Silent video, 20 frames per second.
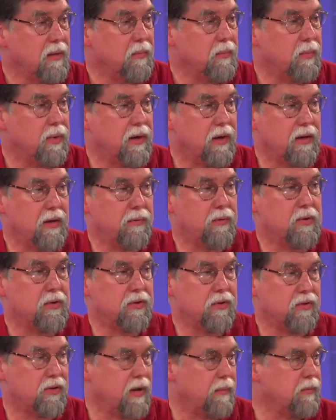But if you're
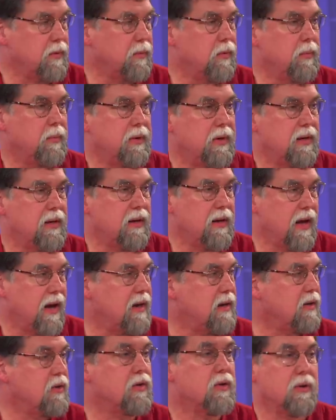susceptible to being an
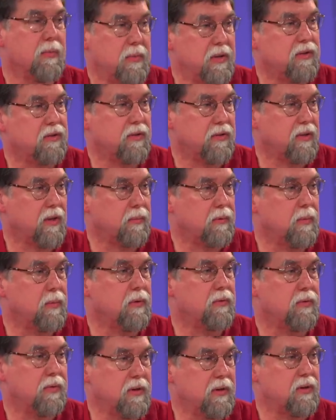addict, you're going to be
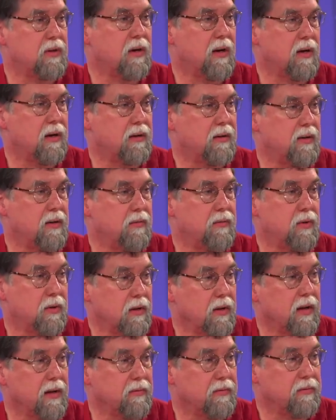susceptible for the entirety of your
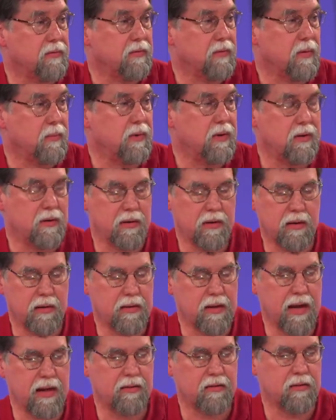life. I mean,
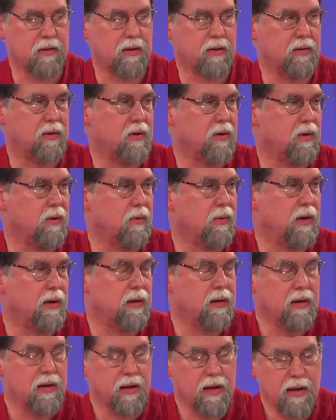that's not going to go away.
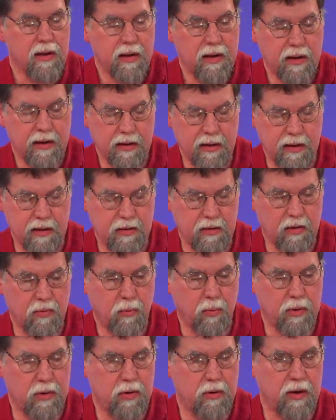And
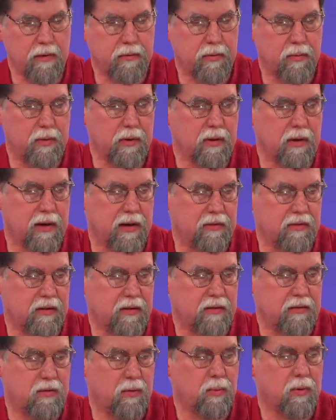what you have to realize
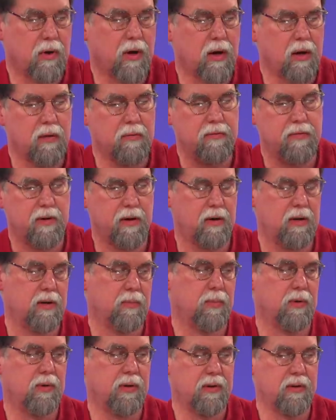is that we're all
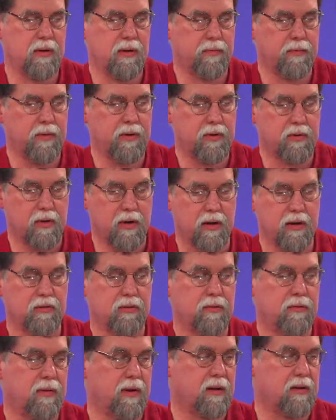variable, and different drugs
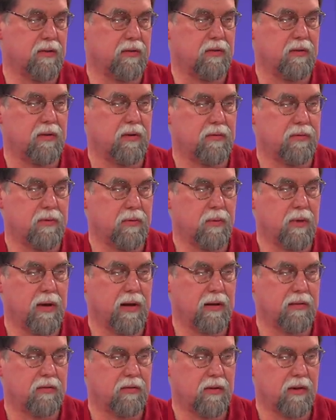affect us in different
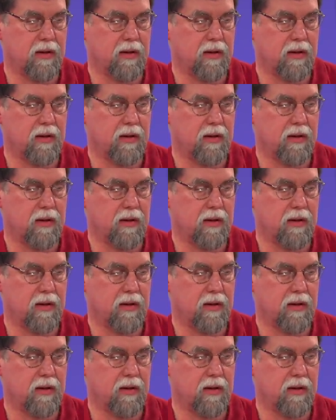ways.